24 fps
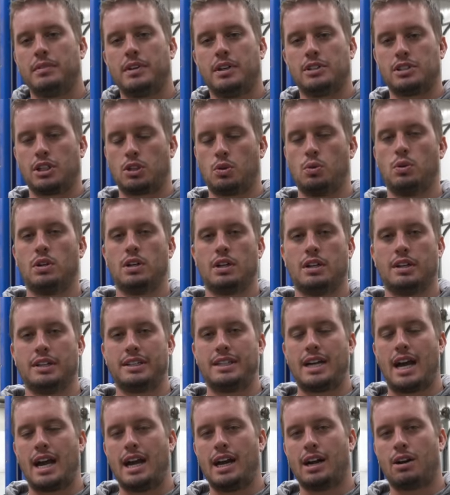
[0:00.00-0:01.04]
There's a cool little
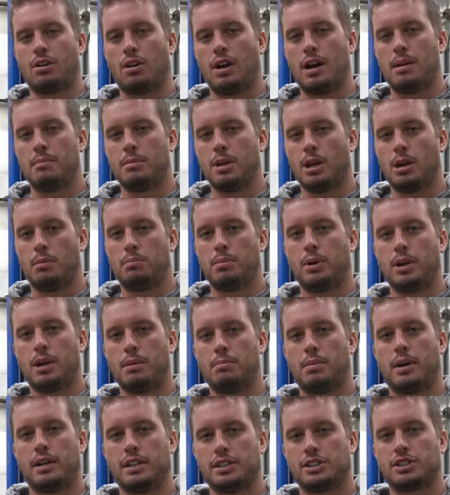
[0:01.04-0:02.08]
diagram that I'll put
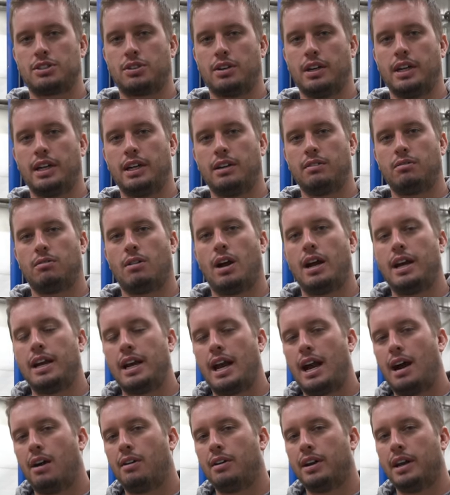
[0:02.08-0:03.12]
up on the screen right
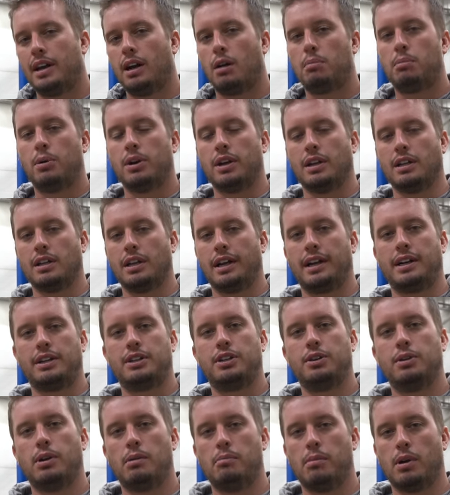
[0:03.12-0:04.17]
now and then I'll put a link
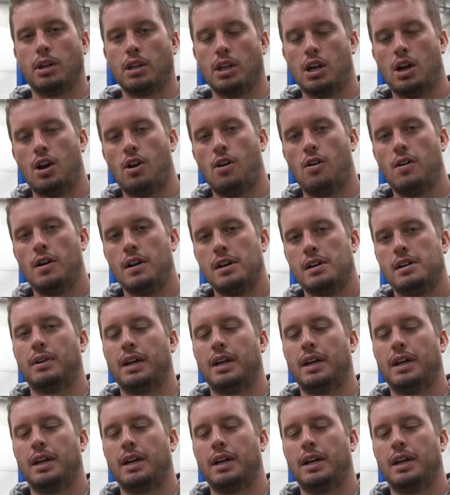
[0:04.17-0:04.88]
to it below.